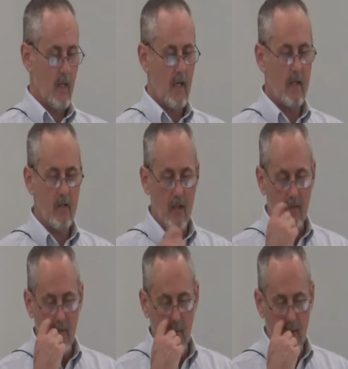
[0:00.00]
Each and
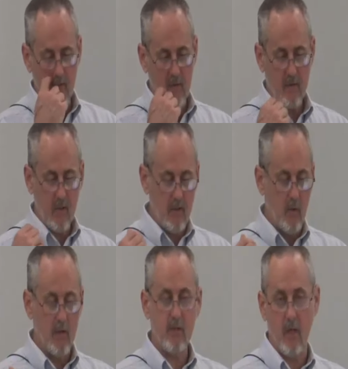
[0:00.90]
every one of us can
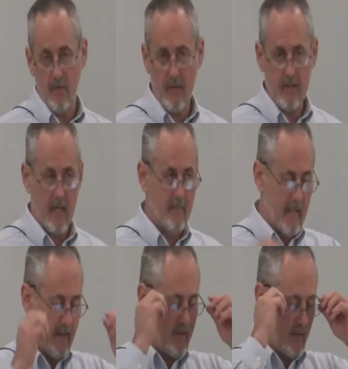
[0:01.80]
do a self
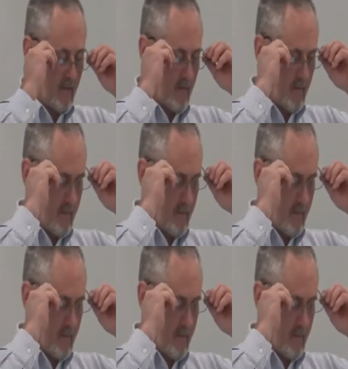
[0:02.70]
examination